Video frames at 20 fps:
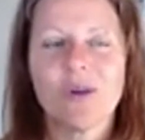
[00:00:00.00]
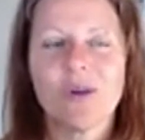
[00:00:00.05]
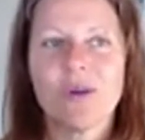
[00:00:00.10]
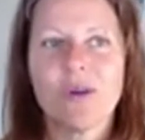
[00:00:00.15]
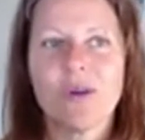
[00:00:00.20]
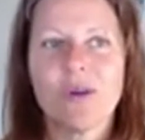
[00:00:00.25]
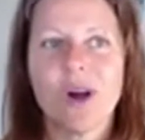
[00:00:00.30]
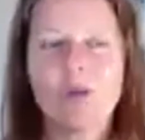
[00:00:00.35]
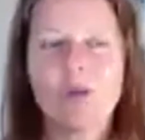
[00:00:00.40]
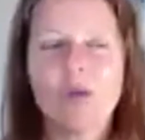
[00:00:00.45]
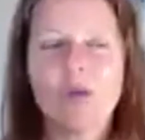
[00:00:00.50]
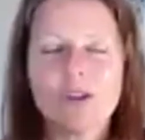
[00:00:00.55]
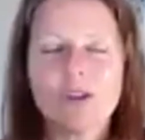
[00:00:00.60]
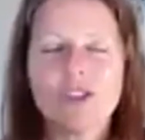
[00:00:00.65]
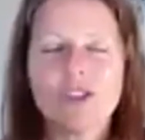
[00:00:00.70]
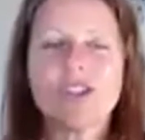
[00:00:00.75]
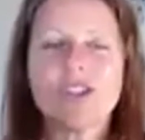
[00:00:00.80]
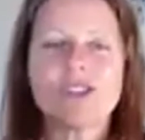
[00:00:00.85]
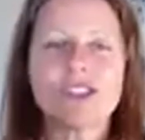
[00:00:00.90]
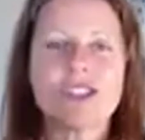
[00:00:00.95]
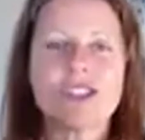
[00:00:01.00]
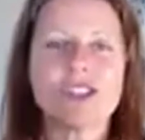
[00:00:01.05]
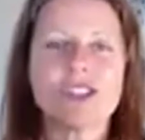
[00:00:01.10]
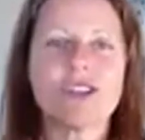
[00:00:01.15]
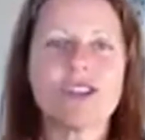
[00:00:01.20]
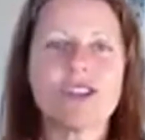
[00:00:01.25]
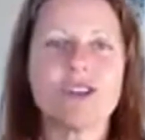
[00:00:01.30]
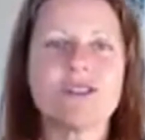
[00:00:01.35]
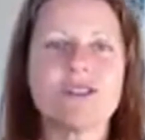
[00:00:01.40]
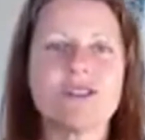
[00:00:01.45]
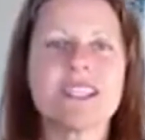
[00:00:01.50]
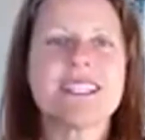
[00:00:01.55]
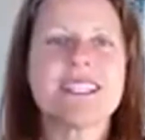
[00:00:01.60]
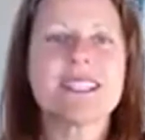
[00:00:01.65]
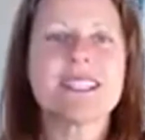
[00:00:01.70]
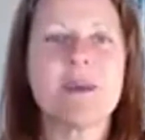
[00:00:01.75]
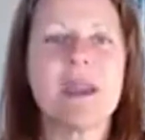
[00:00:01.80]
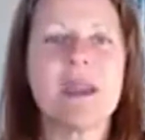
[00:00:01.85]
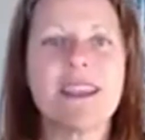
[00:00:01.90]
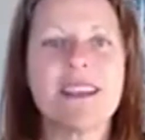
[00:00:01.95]
I want you to
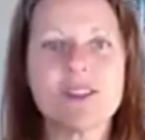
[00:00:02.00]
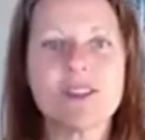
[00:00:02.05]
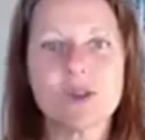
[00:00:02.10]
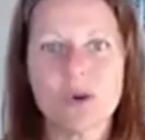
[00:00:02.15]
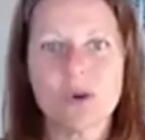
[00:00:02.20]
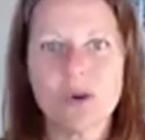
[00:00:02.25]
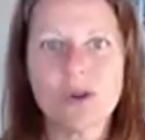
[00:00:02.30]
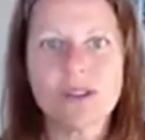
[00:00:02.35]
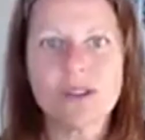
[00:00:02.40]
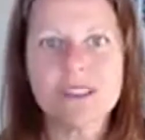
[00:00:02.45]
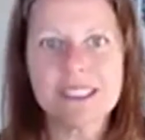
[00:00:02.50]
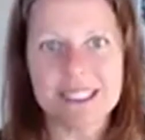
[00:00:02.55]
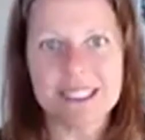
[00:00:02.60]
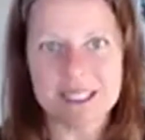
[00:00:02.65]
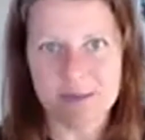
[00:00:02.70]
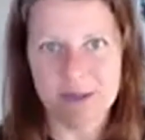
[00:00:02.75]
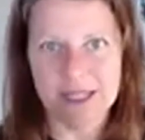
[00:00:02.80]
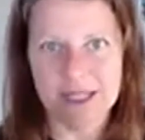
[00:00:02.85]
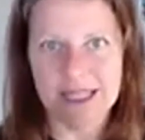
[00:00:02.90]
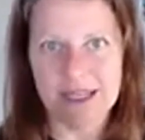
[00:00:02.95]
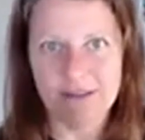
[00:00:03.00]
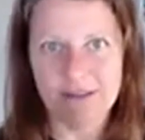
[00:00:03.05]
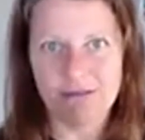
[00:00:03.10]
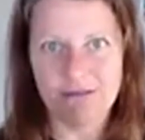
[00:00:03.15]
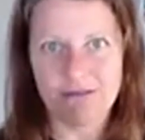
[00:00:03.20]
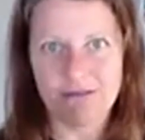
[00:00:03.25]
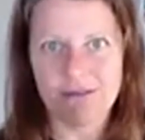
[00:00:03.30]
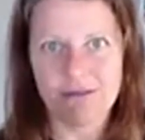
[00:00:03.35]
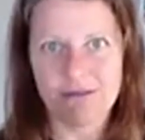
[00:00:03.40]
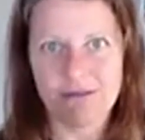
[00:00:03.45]
suspend all disbelief